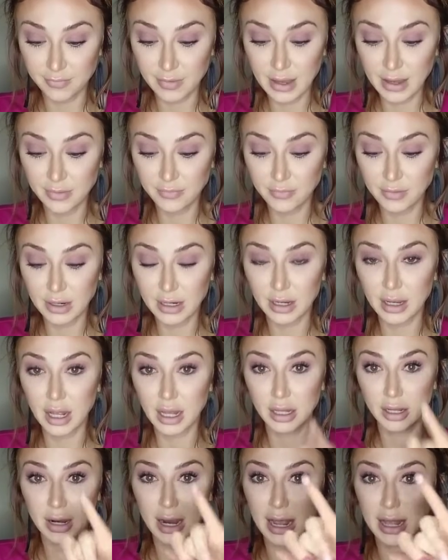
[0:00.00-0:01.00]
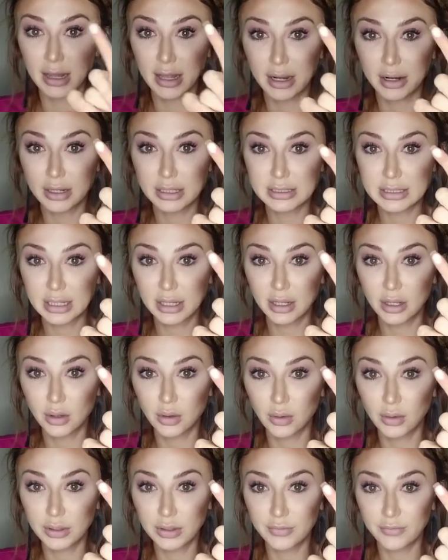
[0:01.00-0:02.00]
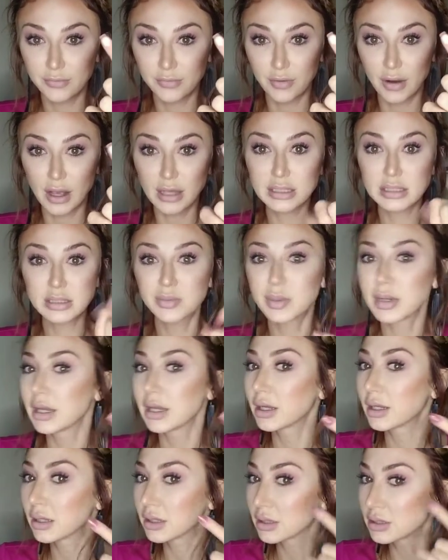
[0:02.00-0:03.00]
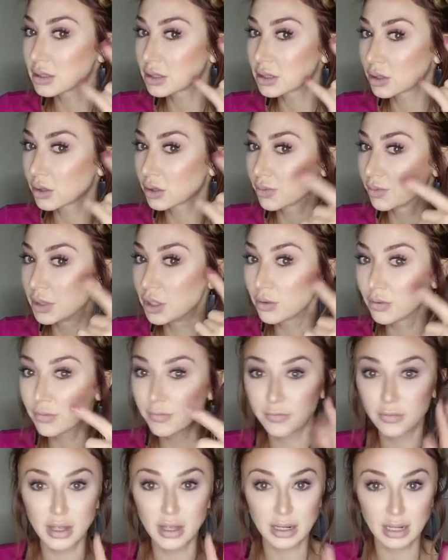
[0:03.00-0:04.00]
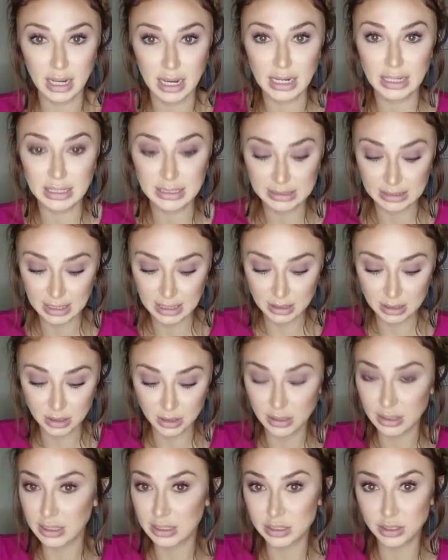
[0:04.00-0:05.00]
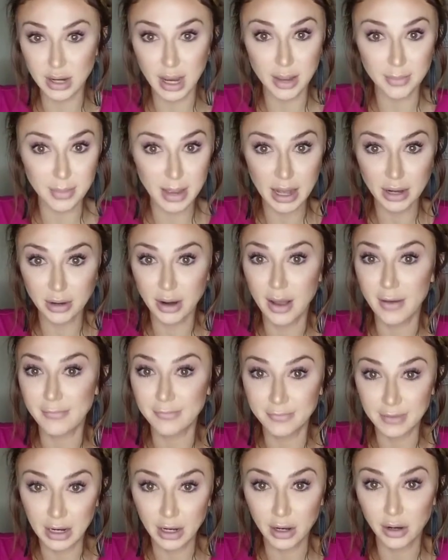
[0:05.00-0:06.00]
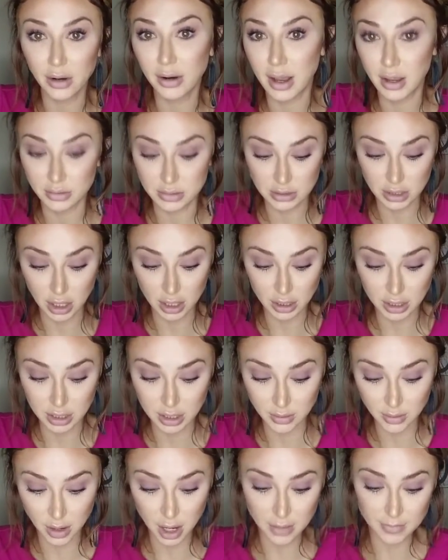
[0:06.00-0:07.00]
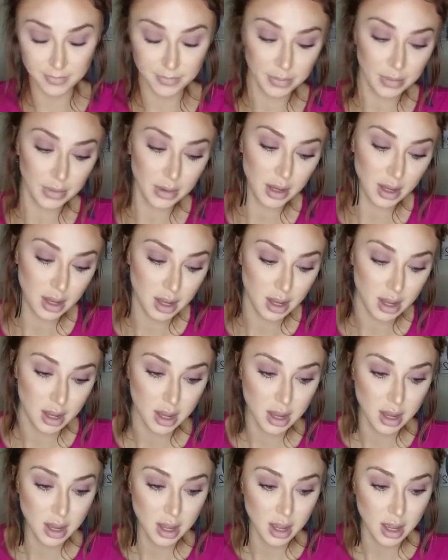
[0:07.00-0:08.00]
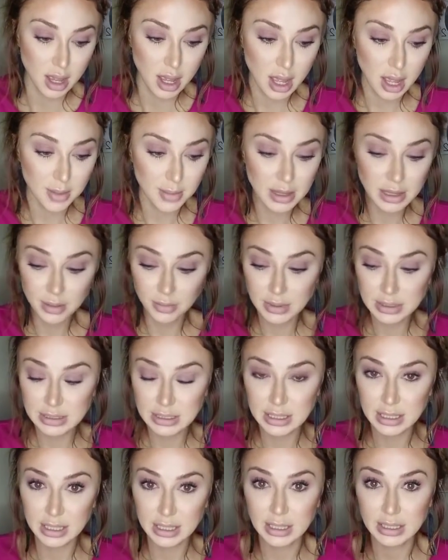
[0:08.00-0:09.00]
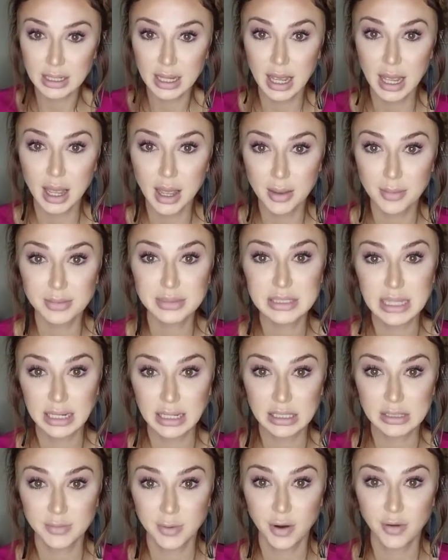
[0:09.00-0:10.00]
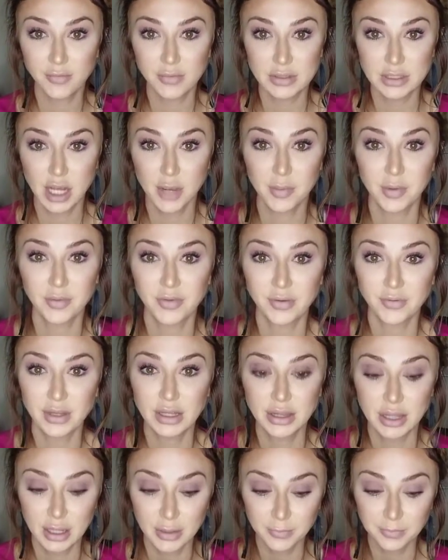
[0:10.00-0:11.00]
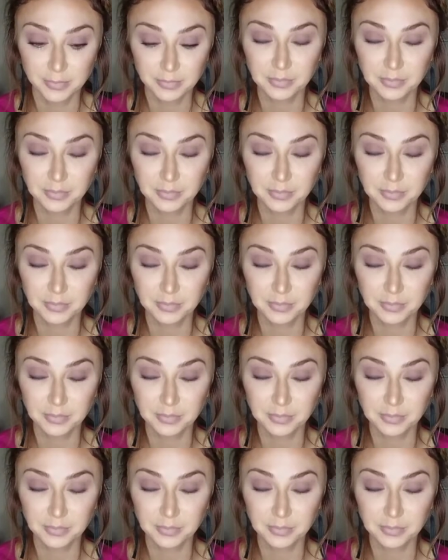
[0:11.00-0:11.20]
favorite color highlighter. It's like a golden frost, but it's beautiful on any skin tone. It doesn't matter how fair or how dark you are. And then we did setting spray over top of everything.